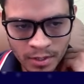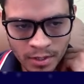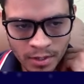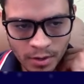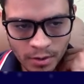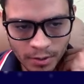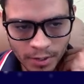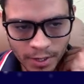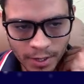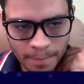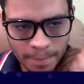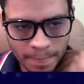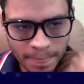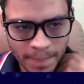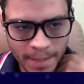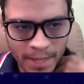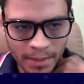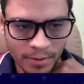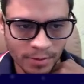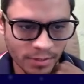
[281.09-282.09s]
Okay,
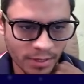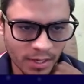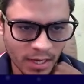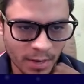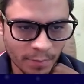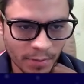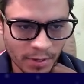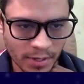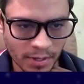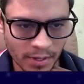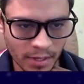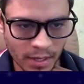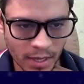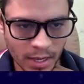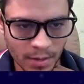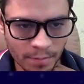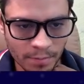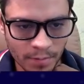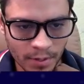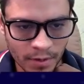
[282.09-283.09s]
that doesn't happen in the
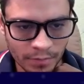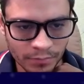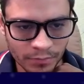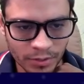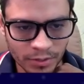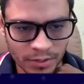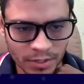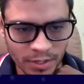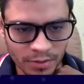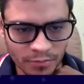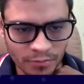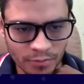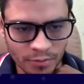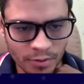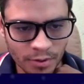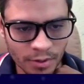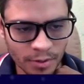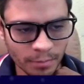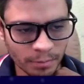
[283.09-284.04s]
game. After g4,